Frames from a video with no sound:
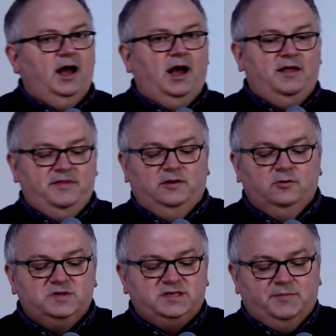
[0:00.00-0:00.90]
And the Lord
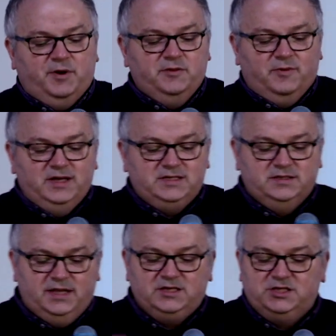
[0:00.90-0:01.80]
was saying, by the way, it's
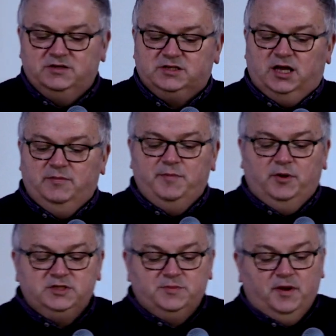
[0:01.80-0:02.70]
next year it's going to be
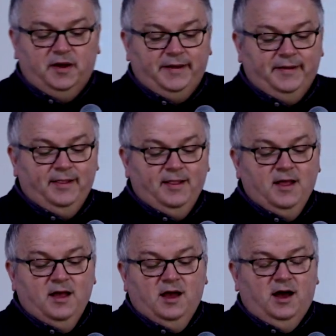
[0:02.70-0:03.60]
multiply.
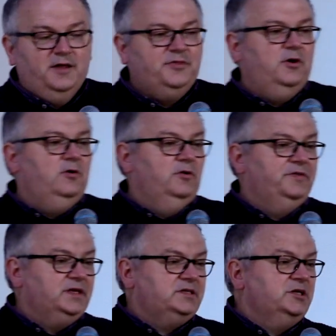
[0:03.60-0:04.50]
And I thought, oh Lord,
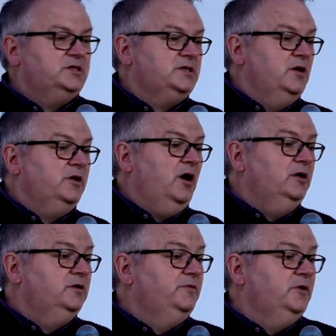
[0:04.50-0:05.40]
that's just so
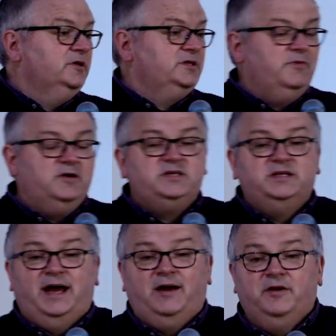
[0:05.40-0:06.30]
kind of you, because I wrote it
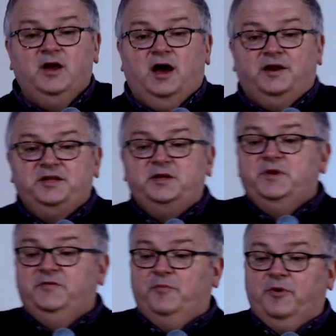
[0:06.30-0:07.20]
down and I did a
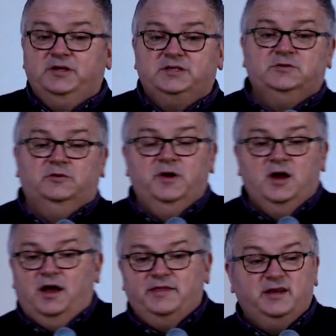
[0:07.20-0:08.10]
bit of a brainstorm,
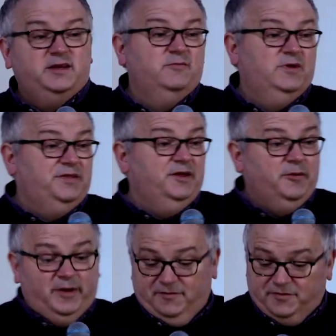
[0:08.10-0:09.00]
and then I didn't really think
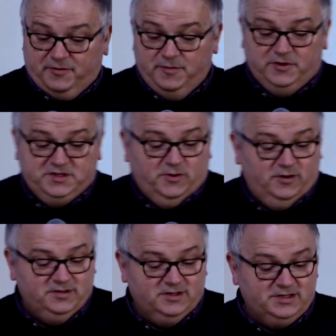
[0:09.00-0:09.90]
about it for 3 months while I
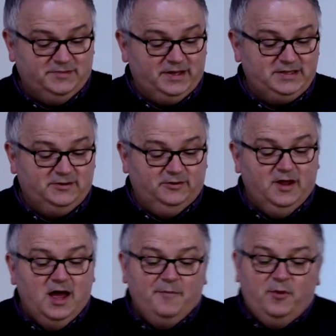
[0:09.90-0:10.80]
was on sabbatical.
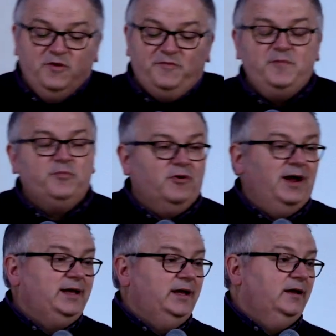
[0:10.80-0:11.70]
But we've been
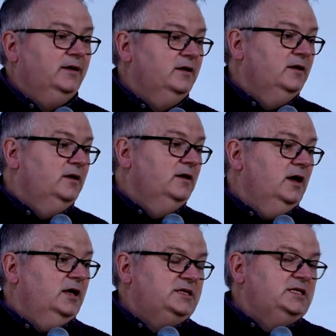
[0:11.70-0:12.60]
praying,
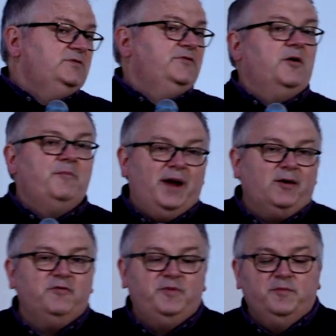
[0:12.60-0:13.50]
and since we've come back,
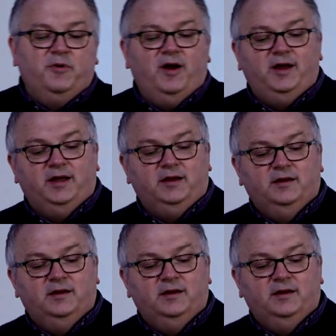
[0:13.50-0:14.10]
we've been praying.